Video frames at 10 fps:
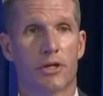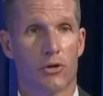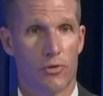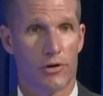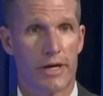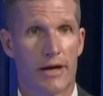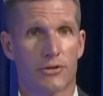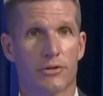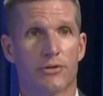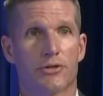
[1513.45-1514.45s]
Career
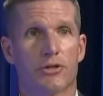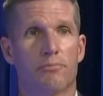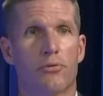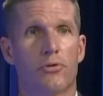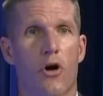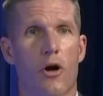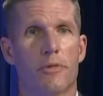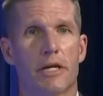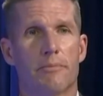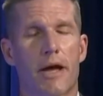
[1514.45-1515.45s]
counselors support
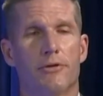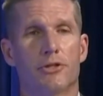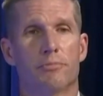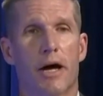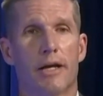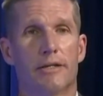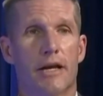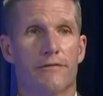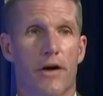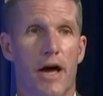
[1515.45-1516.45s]
Army commanders by
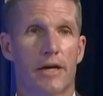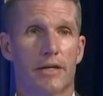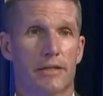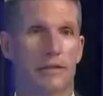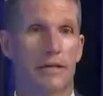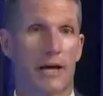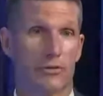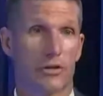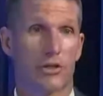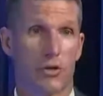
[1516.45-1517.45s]
identifying and
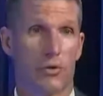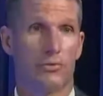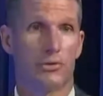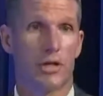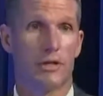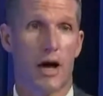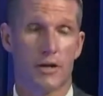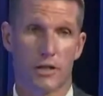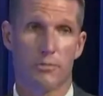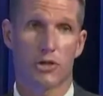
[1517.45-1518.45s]
counseling soldiers and
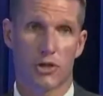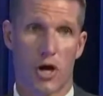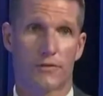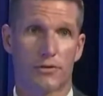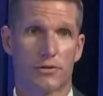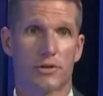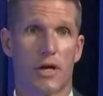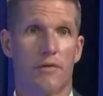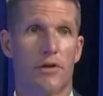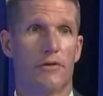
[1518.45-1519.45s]
non-commissioned officers
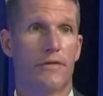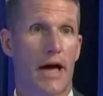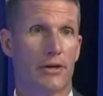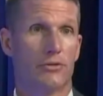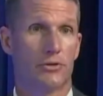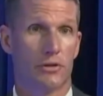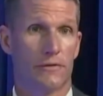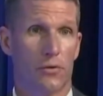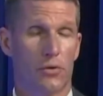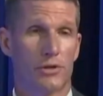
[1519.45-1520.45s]
of their value to the
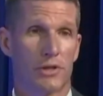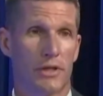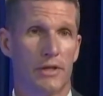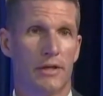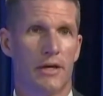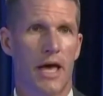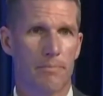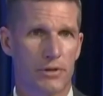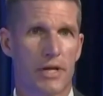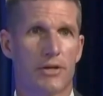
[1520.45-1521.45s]
force
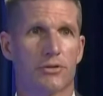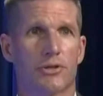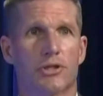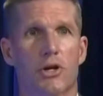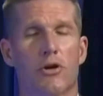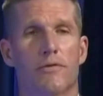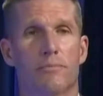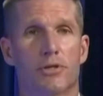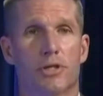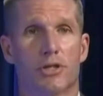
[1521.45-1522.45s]
and potential to serve in
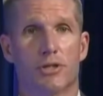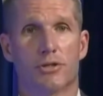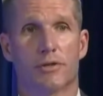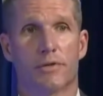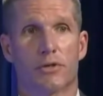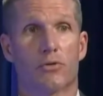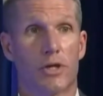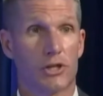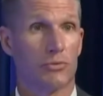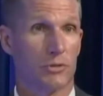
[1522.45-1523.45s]
positions of
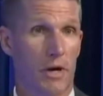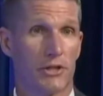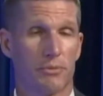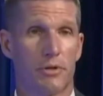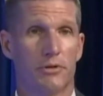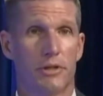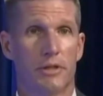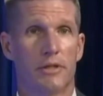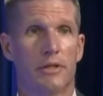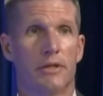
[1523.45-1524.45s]
increased
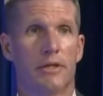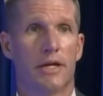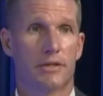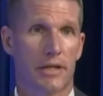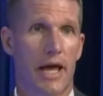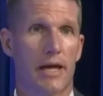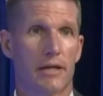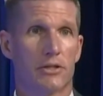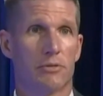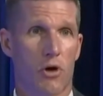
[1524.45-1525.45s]
responsibility in today
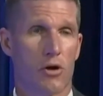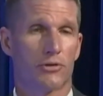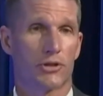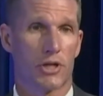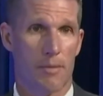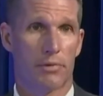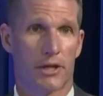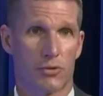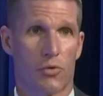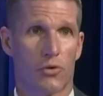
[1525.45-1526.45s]
and tomorrow's
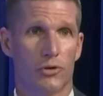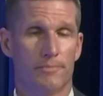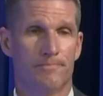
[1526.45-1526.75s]
complex world.